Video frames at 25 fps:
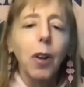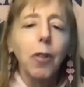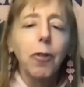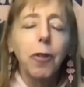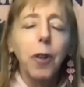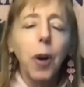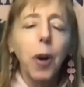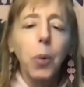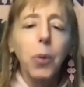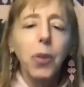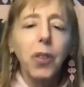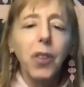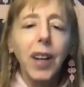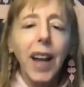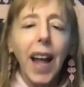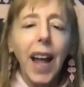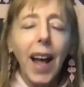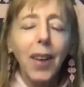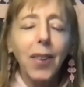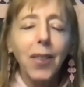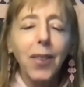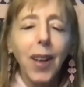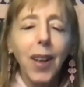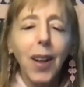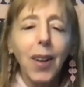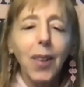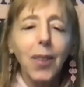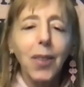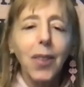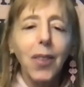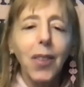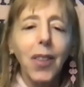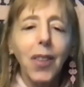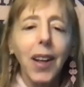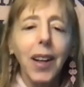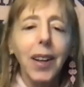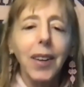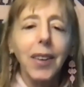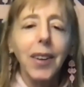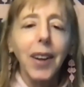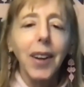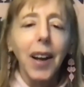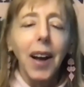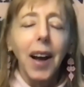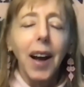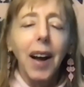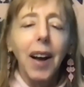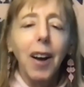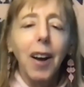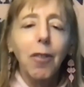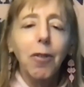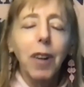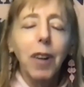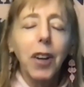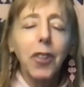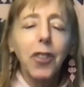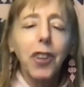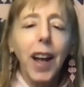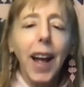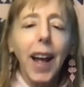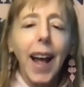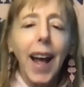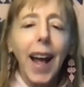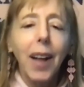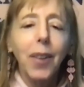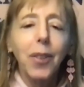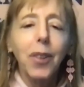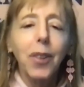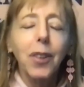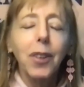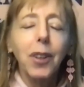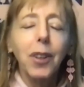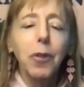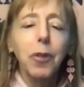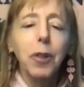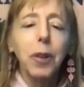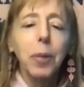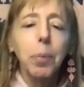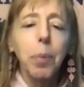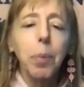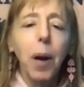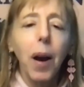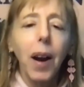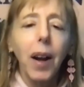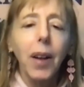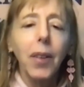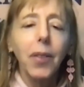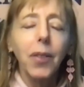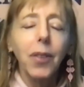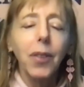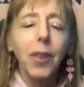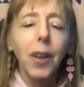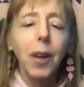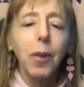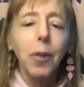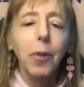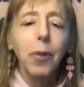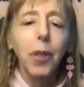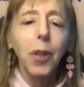frozen assets that Russia has in different parts of